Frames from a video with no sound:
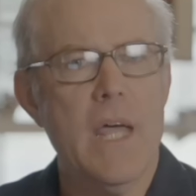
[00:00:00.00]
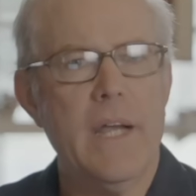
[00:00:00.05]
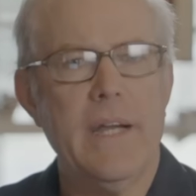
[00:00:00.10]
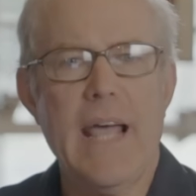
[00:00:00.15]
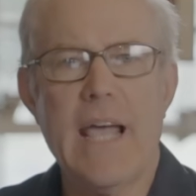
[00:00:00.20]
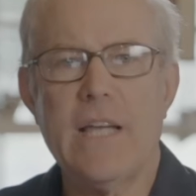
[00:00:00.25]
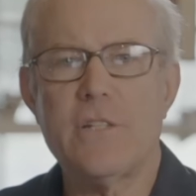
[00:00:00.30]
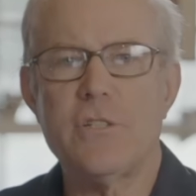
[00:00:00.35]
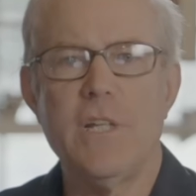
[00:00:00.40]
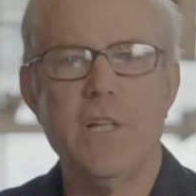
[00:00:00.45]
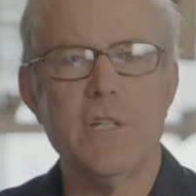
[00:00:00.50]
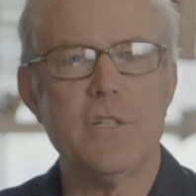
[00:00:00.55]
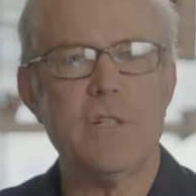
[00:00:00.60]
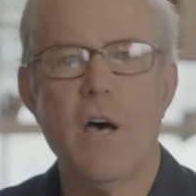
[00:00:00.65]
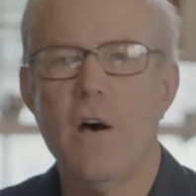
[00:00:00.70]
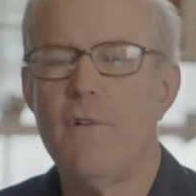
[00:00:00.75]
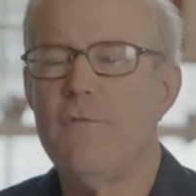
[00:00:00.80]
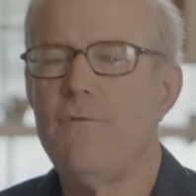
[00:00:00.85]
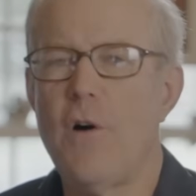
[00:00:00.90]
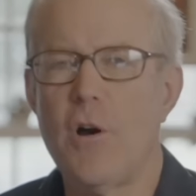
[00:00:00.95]
Next is
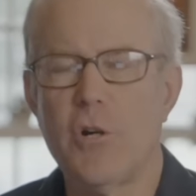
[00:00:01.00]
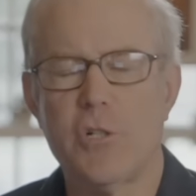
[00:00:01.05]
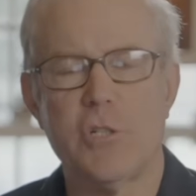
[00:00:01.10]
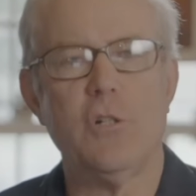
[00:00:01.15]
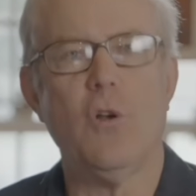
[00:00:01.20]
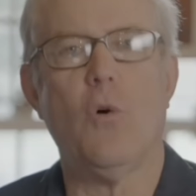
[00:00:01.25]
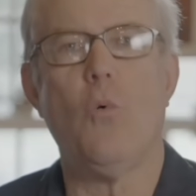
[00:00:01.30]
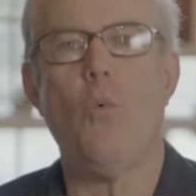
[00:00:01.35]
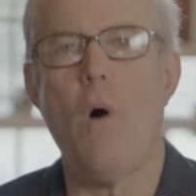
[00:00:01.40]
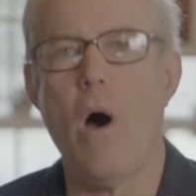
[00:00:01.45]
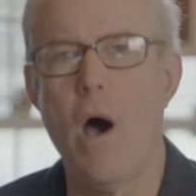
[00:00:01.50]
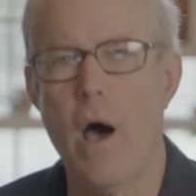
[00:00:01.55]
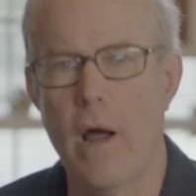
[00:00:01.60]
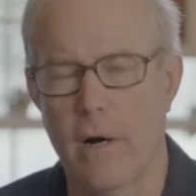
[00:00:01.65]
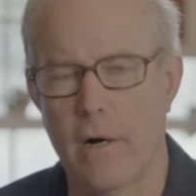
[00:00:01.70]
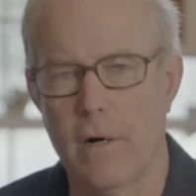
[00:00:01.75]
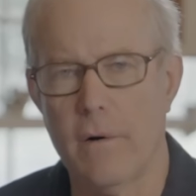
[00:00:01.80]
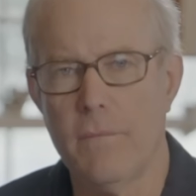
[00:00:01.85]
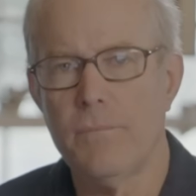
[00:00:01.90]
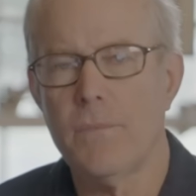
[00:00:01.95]
functional
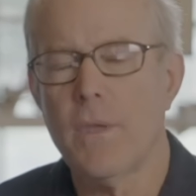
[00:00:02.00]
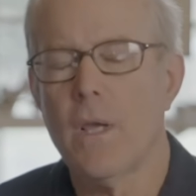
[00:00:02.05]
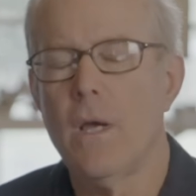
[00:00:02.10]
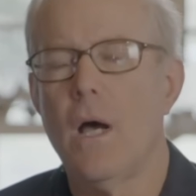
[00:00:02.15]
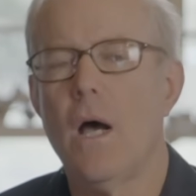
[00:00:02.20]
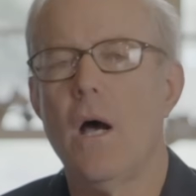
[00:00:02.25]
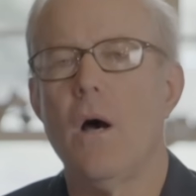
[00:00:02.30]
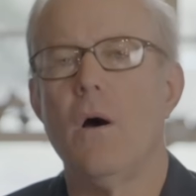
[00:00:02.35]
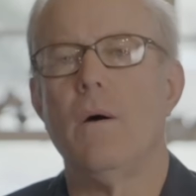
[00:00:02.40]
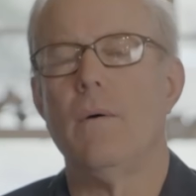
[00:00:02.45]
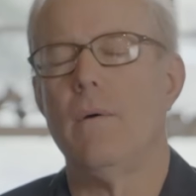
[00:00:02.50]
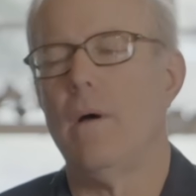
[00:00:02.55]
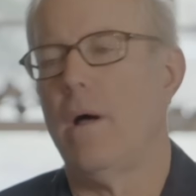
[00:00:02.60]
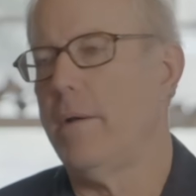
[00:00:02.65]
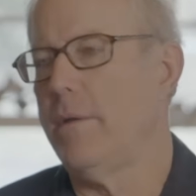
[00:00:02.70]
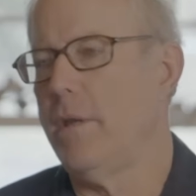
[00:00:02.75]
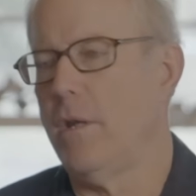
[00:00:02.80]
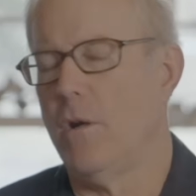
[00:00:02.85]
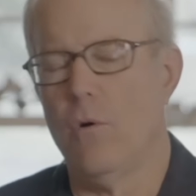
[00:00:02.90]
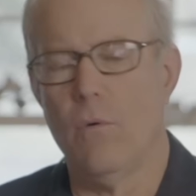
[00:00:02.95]
water.
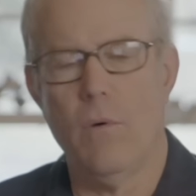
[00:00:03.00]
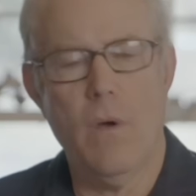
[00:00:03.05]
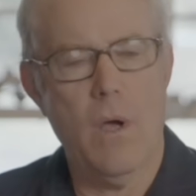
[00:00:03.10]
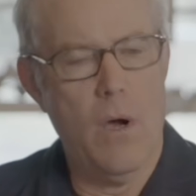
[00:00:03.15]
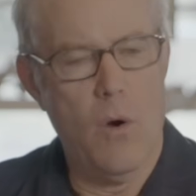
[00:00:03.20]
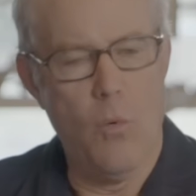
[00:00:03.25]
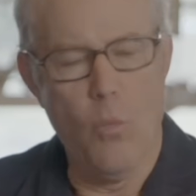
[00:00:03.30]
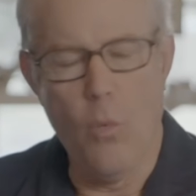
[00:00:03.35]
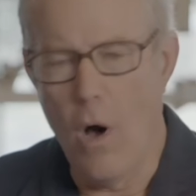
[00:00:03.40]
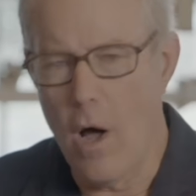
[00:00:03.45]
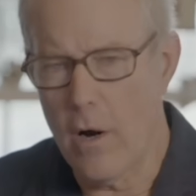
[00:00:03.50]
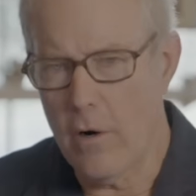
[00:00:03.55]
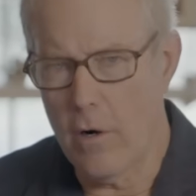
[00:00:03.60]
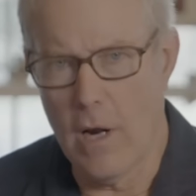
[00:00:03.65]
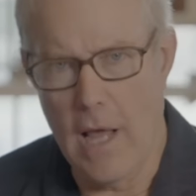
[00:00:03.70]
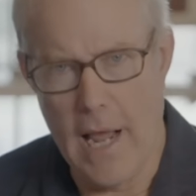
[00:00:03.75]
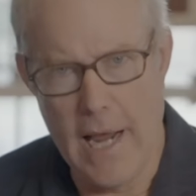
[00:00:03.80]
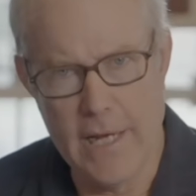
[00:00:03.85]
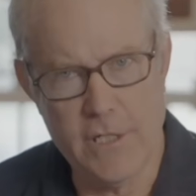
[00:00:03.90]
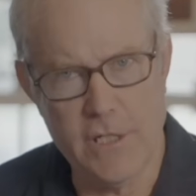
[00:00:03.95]
Water
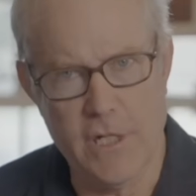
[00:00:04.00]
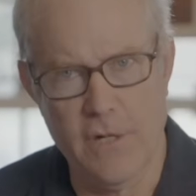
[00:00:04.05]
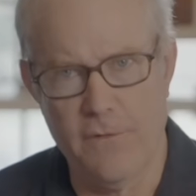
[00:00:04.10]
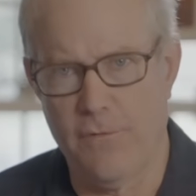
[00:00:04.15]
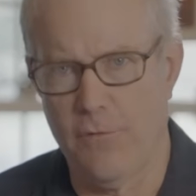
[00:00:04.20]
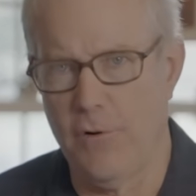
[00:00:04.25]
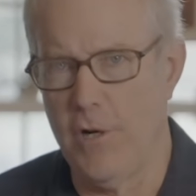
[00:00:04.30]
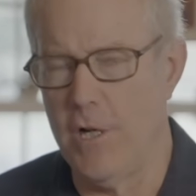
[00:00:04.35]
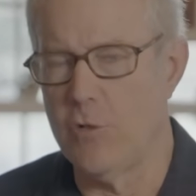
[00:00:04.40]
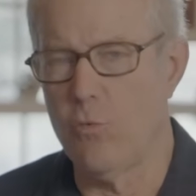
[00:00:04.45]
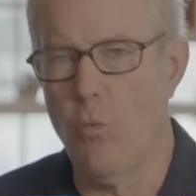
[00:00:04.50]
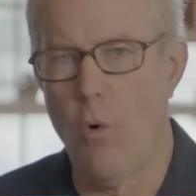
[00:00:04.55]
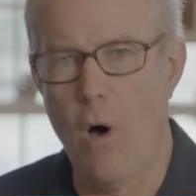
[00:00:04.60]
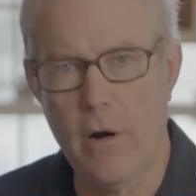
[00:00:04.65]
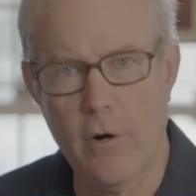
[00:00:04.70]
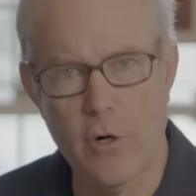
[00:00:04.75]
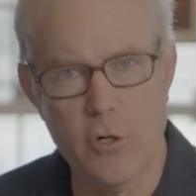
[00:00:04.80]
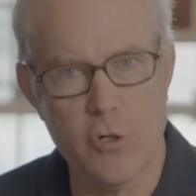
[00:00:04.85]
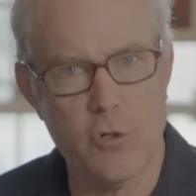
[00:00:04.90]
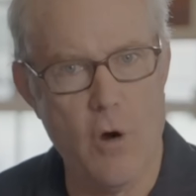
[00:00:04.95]
lines can freeze,
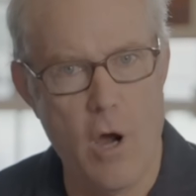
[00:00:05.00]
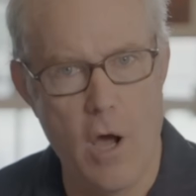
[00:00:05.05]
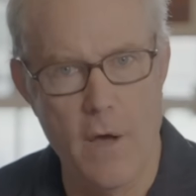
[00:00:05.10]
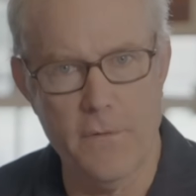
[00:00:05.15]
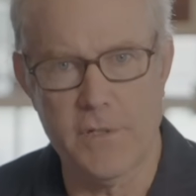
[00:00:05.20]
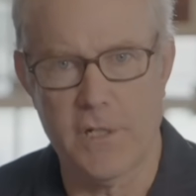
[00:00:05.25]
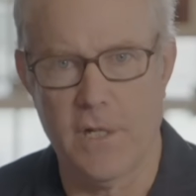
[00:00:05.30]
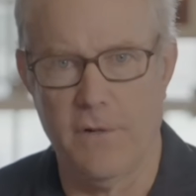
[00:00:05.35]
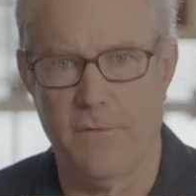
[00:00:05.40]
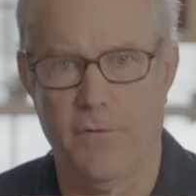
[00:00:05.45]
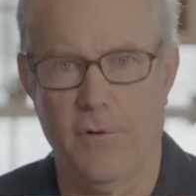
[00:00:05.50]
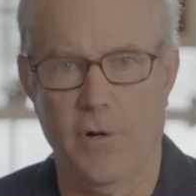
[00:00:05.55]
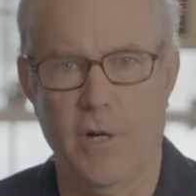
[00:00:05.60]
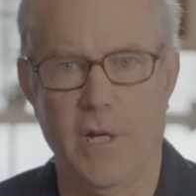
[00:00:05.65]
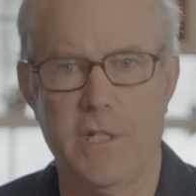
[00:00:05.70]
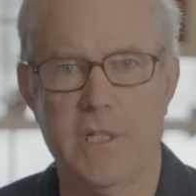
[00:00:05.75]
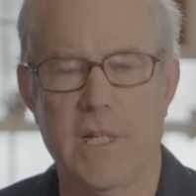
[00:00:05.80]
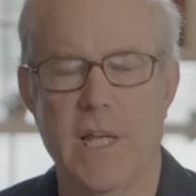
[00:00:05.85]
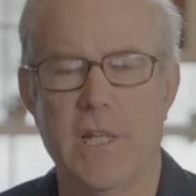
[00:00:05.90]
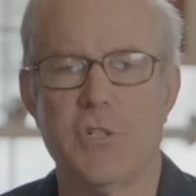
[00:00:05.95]
water troughs can
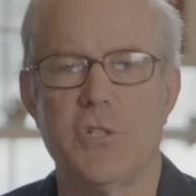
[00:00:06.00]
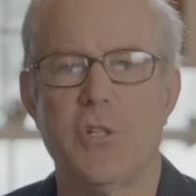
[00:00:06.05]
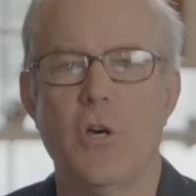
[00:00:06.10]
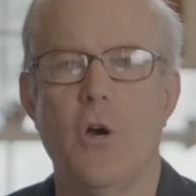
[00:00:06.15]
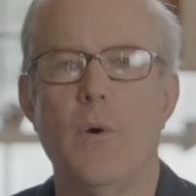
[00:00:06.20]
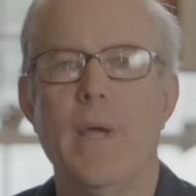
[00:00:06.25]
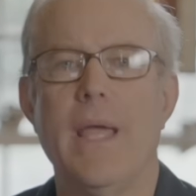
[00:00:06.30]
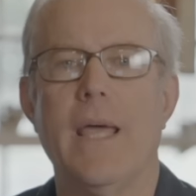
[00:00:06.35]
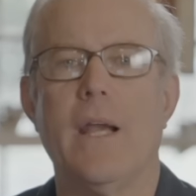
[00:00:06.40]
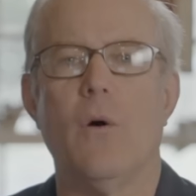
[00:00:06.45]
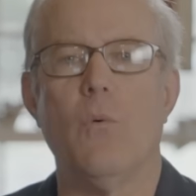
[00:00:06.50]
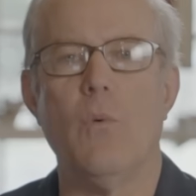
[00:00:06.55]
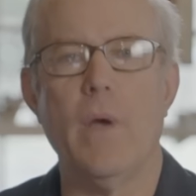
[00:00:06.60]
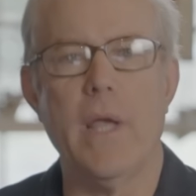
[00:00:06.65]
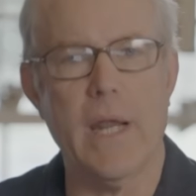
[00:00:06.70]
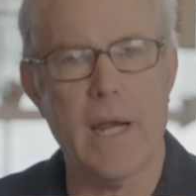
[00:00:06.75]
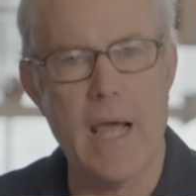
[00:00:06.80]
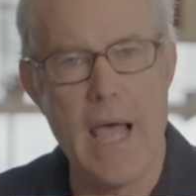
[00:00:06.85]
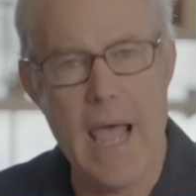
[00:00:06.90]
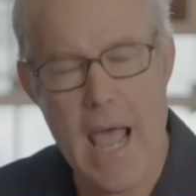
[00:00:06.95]
freeze. And so in
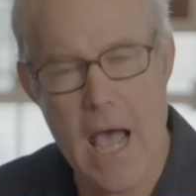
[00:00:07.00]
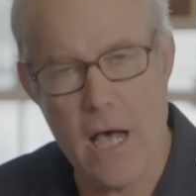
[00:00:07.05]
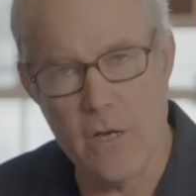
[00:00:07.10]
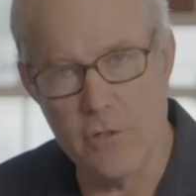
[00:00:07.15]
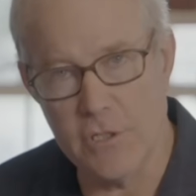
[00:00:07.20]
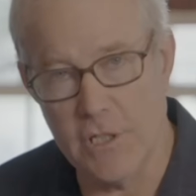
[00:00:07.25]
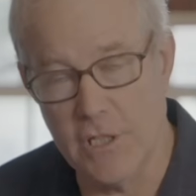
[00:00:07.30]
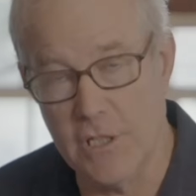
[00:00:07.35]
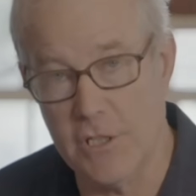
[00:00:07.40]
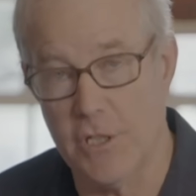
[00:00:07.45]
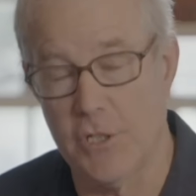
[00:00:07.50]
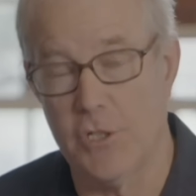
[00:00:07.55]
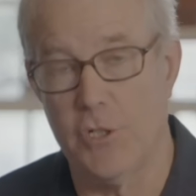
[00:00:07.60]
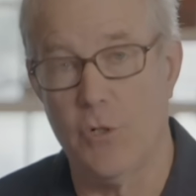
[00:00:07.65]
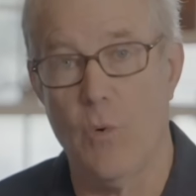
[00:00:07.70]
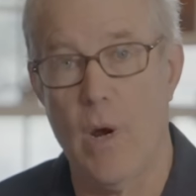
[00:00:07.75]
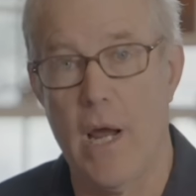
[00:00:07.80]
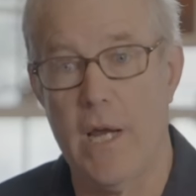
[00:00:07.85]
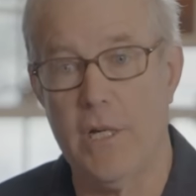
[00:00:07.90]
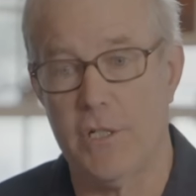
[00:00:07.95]
a housing
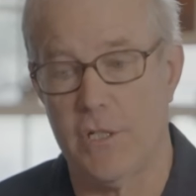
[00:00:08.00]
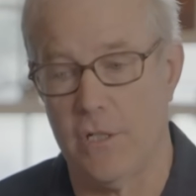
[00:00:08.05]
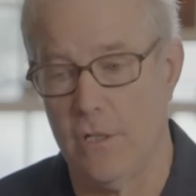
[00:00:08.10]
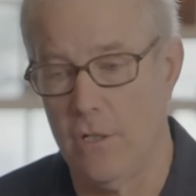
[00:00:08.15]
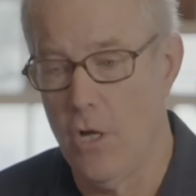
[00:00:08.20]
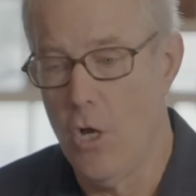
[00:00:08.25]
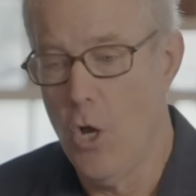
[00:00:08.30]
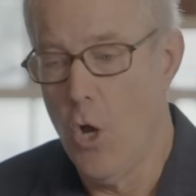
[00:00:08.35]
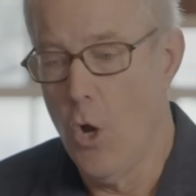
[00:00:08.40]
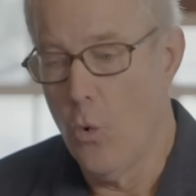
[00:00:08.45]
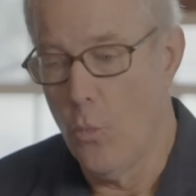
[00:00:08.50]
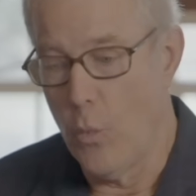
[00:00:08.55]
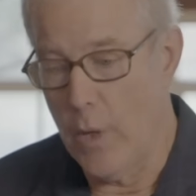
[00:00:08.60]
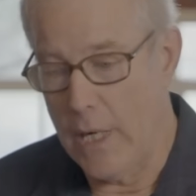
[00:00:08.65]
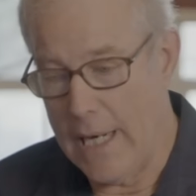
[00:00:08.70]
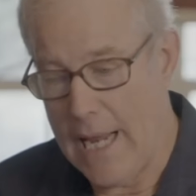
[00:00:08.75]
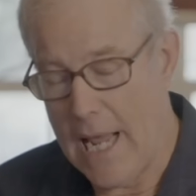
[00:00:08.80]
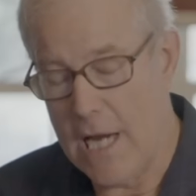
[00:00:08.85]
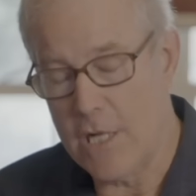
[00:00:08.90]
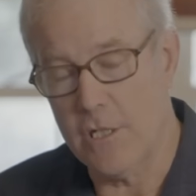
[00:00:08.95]
situation, we
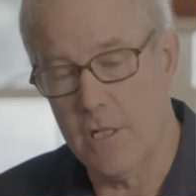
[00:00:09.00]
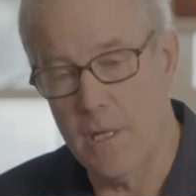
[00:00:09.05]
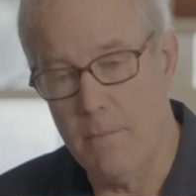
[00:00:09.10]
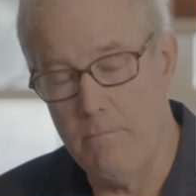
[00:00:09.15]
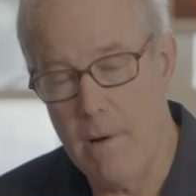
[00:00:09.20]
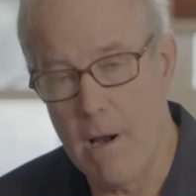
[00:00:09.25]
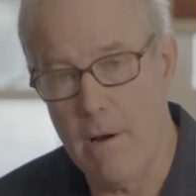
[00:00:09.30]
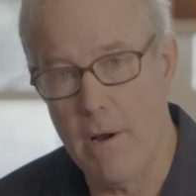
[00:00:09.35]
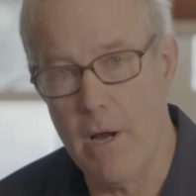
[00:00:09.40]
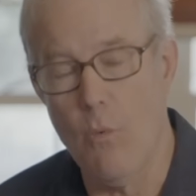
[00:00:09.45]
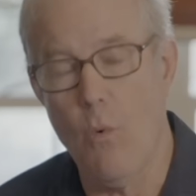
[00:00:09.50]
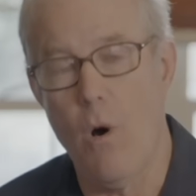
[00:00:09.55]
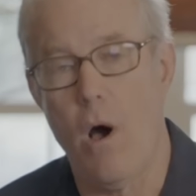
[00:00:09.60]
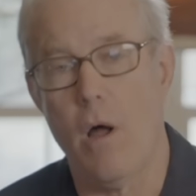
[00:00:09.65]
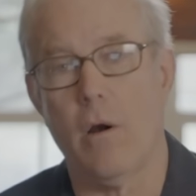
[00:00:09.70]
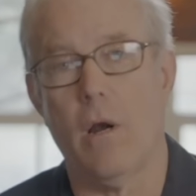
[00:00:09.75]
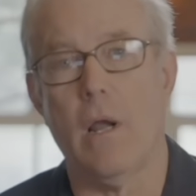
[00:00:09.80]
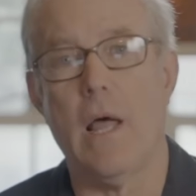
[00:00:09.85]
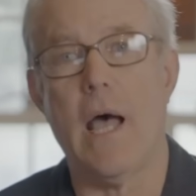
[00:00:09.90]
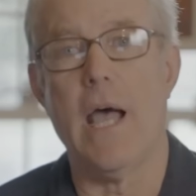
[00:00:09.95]
can actually bury
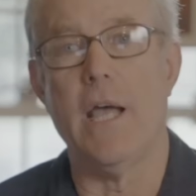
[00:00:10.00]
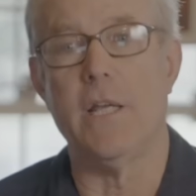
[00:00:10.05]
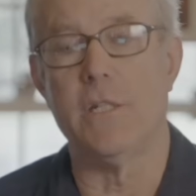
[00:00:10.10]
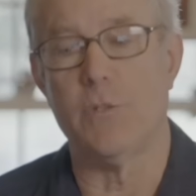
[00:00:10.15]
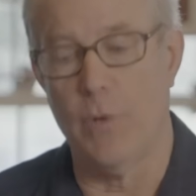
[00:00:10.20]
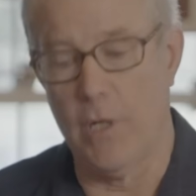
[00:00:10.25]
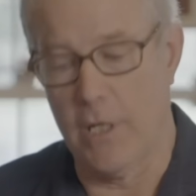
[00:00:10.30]
water lines.